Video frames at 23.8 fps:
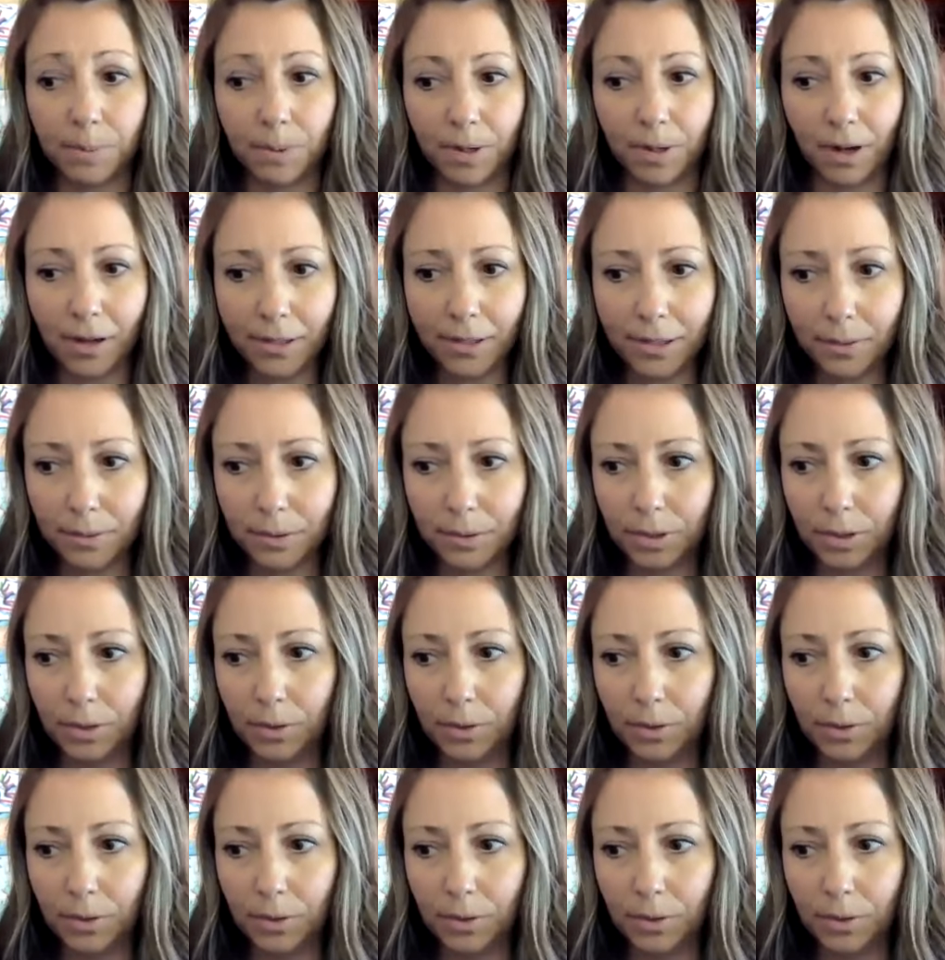but also
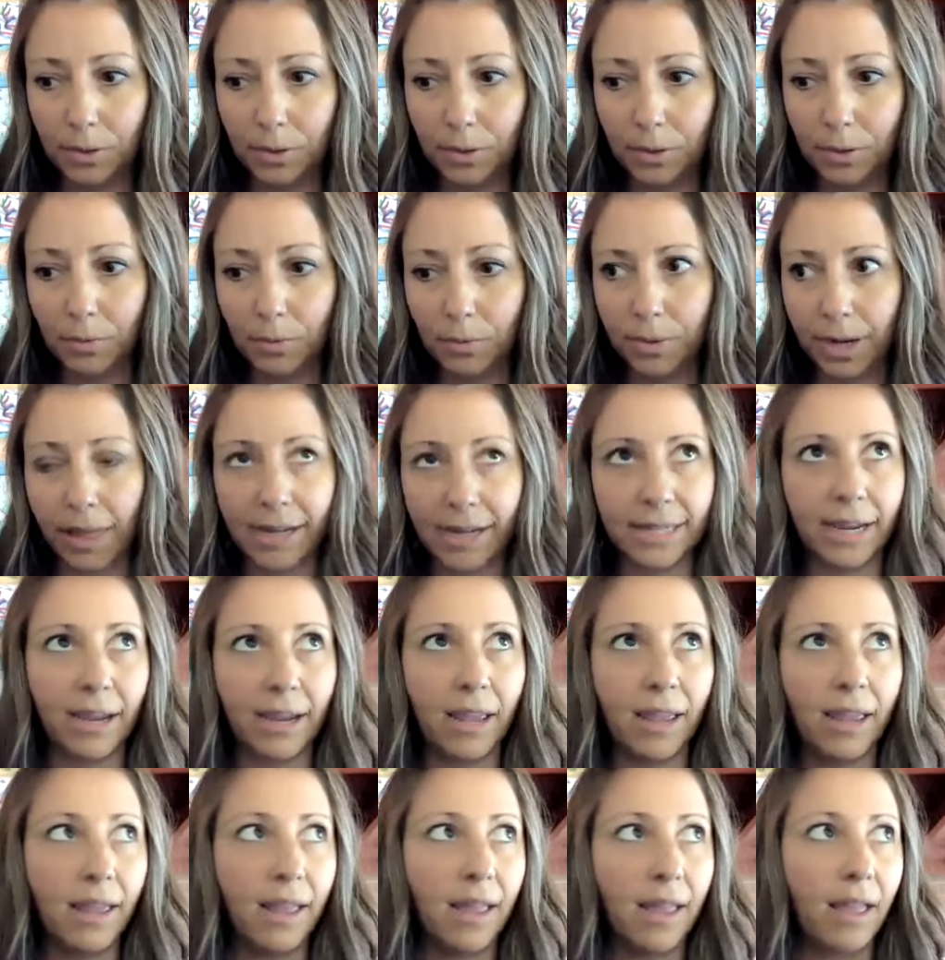to
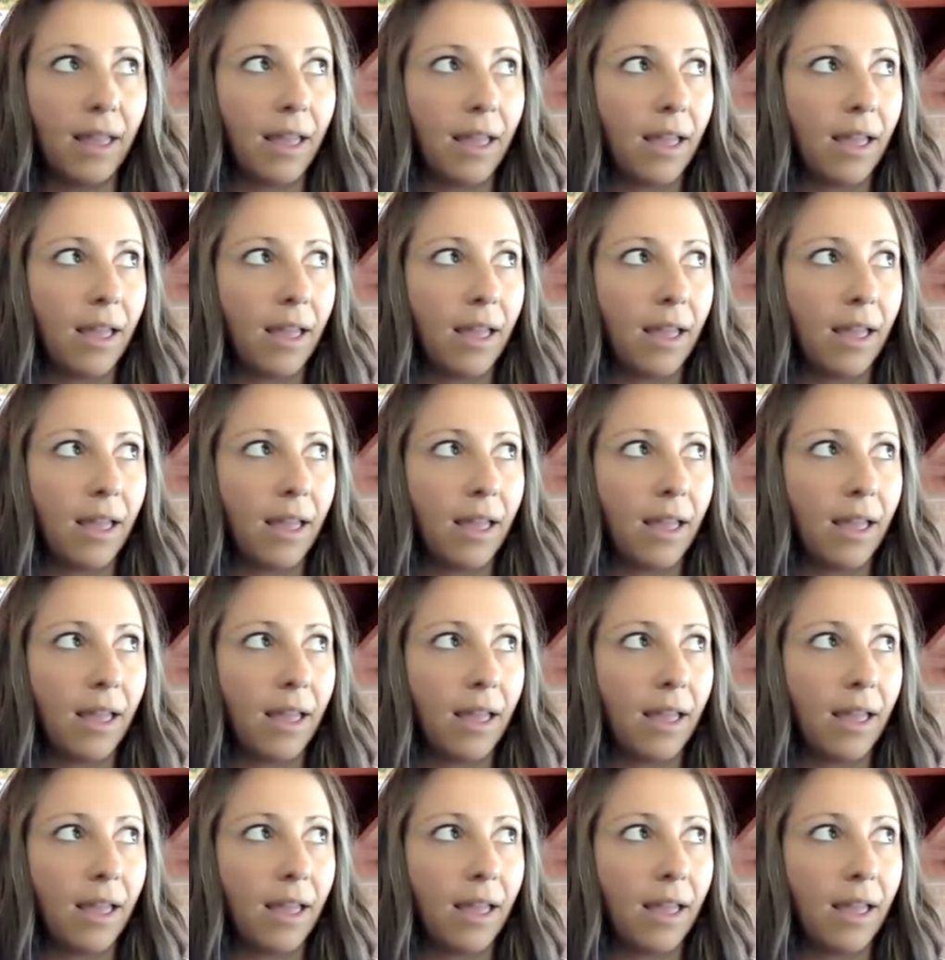realizing